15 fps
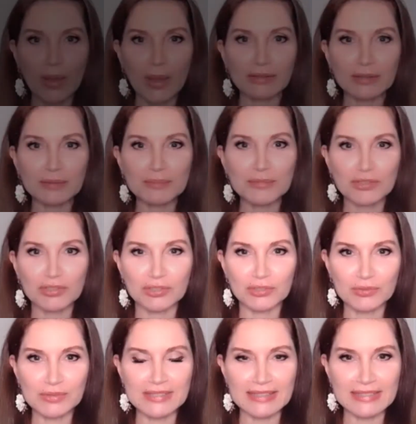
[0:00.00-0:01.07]
Welcome
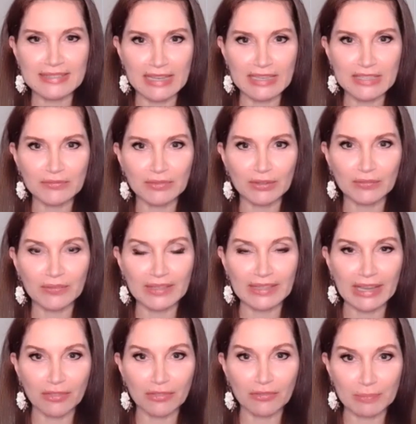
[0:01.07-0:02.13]
to Successful
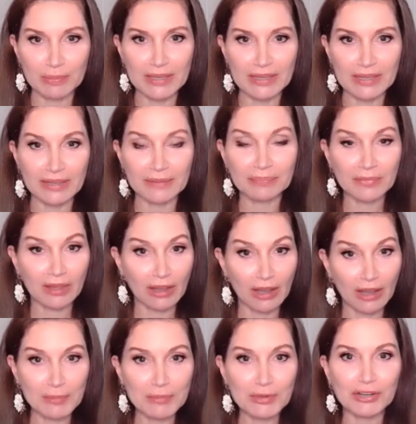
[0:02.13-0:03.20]
Philanthropy.
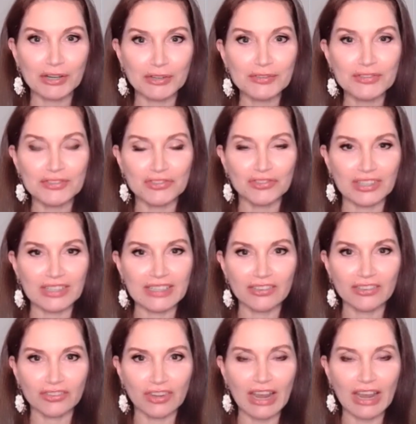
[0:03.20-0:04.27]
I'm your host, Jean
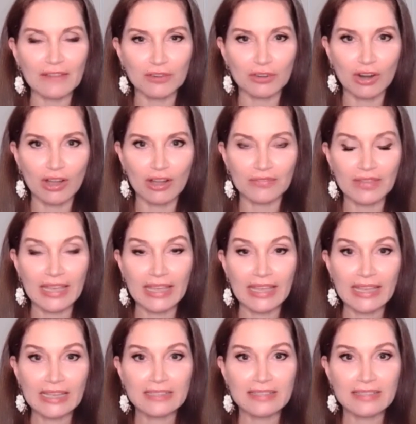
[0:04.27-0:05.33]
Shafiroff.
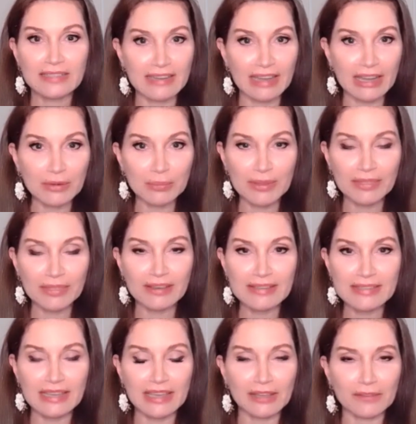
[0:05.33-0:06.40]
Today with
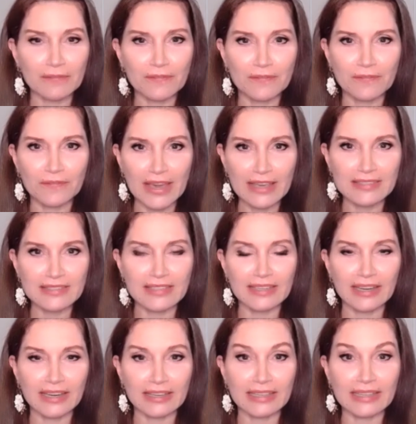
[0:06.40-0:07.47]
us, a
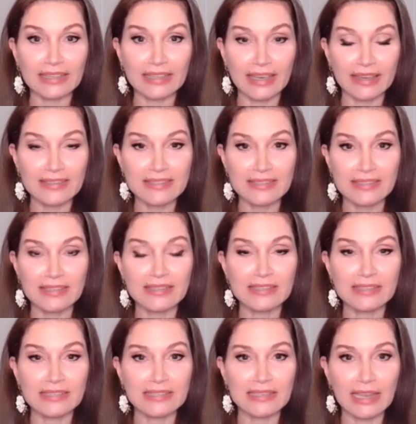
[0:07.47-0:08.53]
fascinating guest.
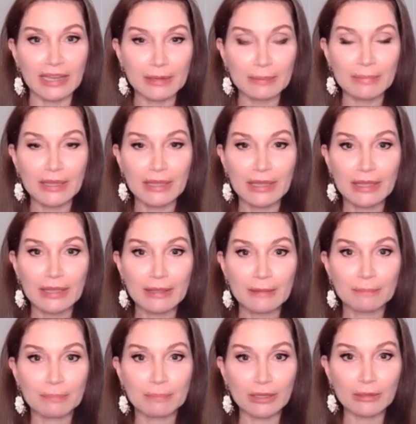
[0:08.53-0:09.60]
His name,
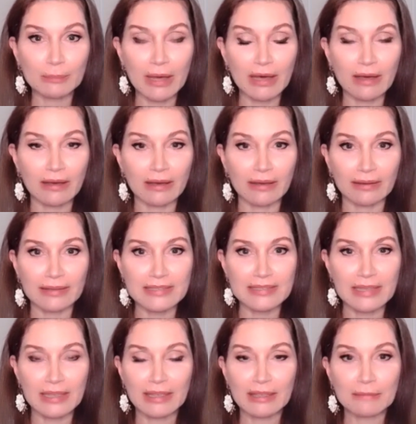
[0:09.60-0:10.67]
Bill
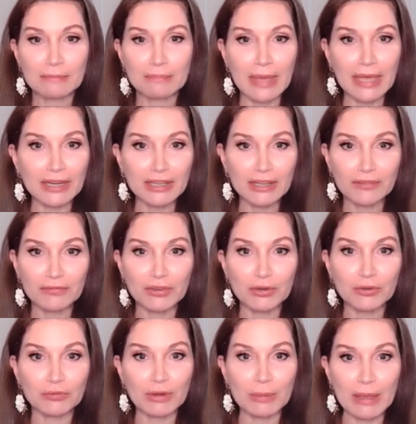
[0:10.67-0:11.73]
Boggs. Many of
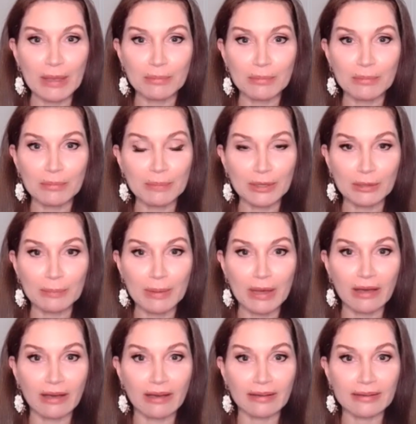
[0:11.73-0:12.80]
you remember Bill
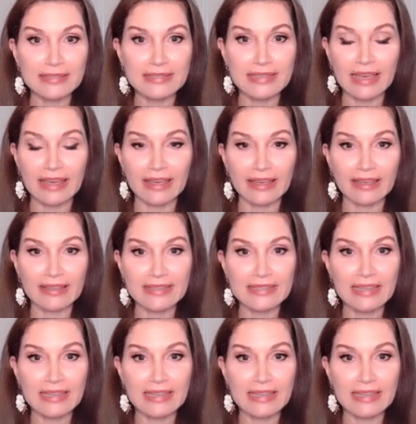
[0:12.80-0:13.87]
Boggs
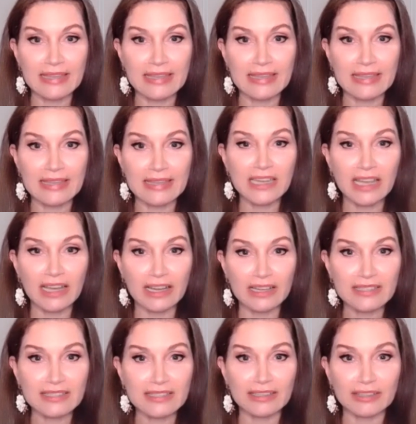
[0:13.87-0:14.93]
as a
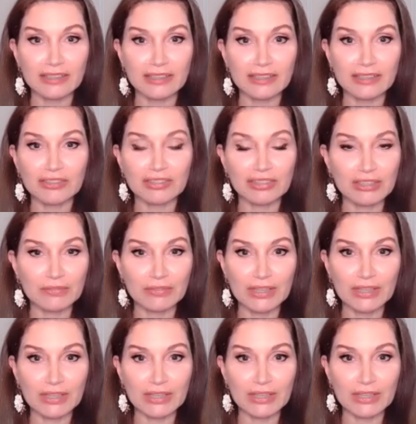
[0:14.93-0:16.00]
fantastic
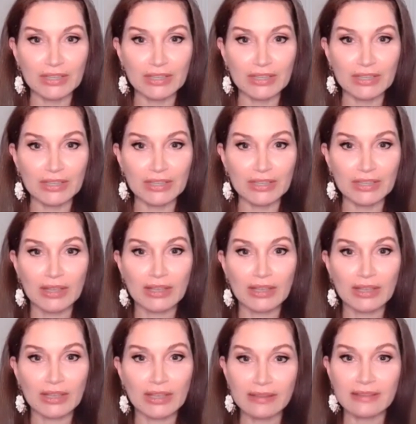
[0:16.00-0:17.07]
TV host.
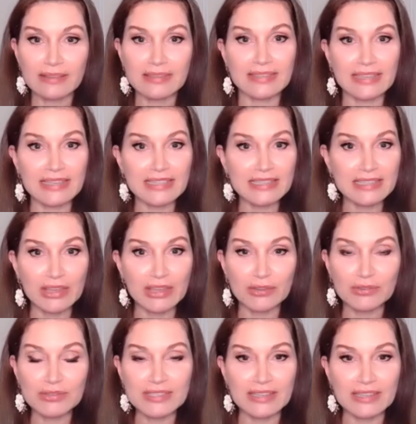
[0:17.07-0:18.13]
Well,
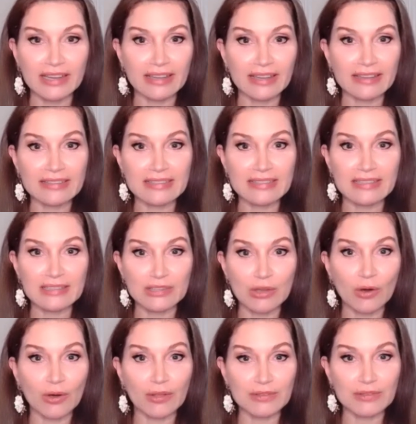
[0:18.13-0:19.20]
since those days,
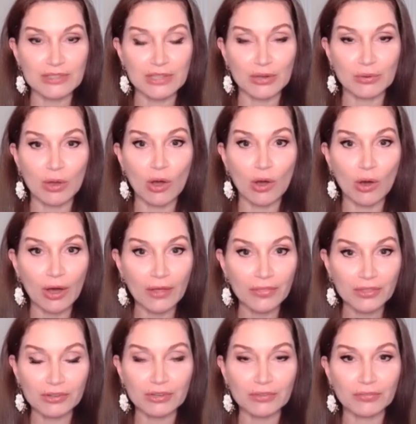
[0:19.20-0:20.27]
he's also
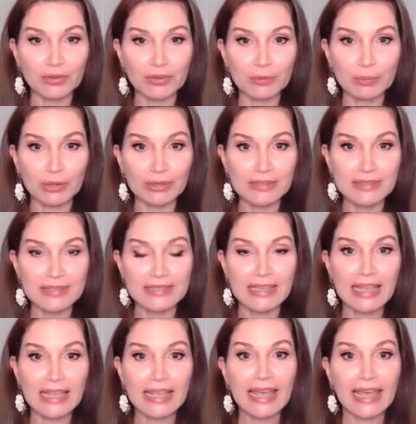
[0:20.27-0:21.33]
authored a few books,
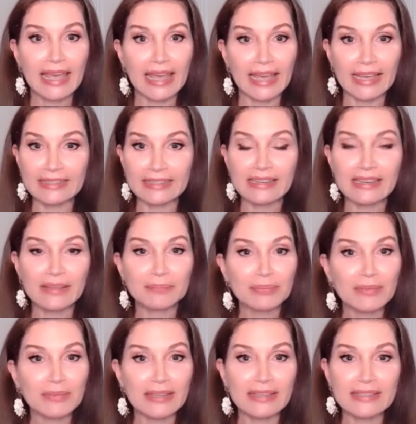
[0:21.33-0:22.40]
and
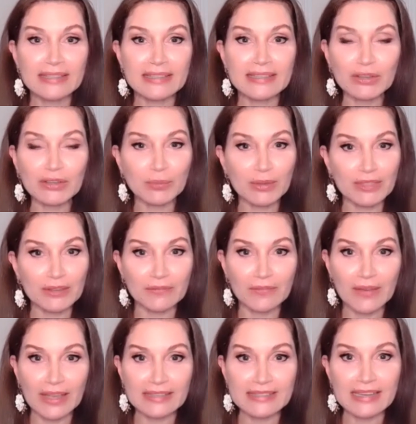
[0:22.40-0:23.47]
he's now living with
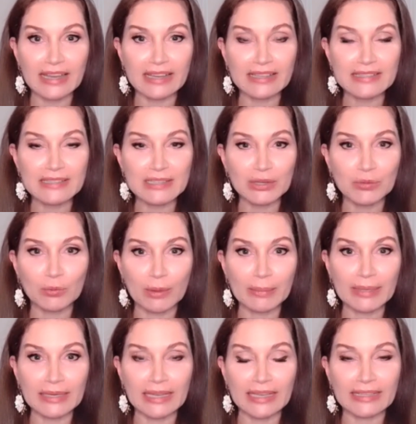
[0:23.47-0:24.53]
a fantastic
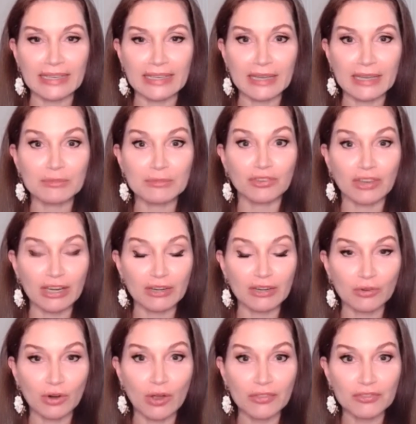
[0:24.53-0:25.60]
woman named Jane
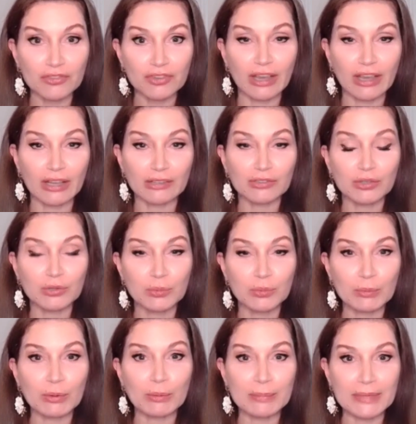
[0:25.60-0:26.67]
Rothschild, who we
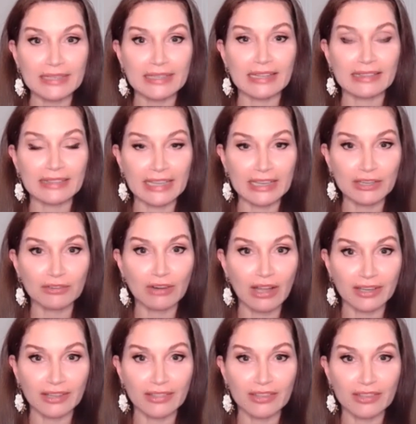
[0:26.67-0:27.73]
will meet later
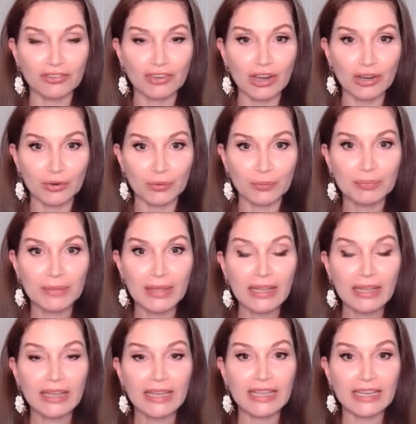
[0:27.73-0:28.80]
on in the show.
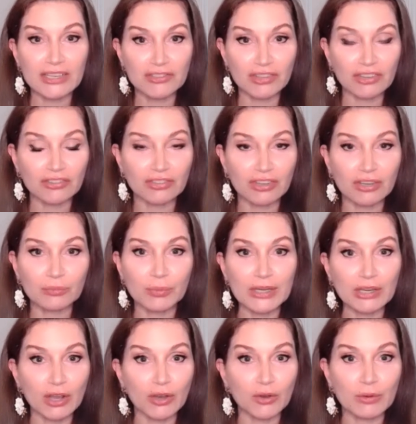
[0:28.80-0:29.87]
In addition, we
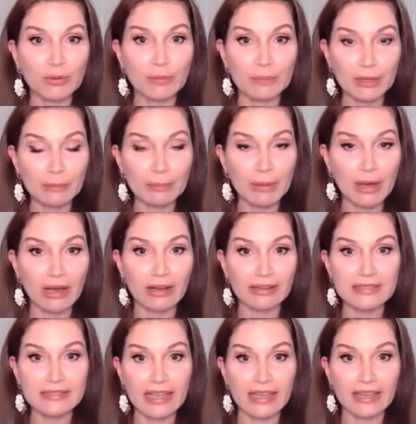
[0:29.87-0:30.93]
know Bill
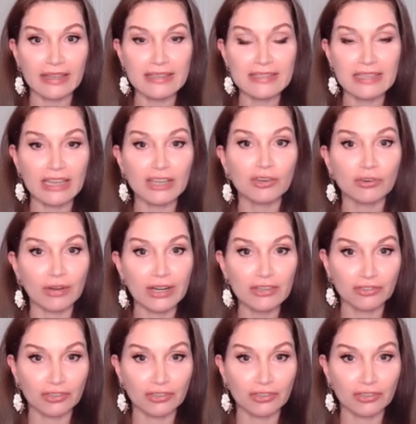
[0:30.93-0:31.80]
Boggs as a great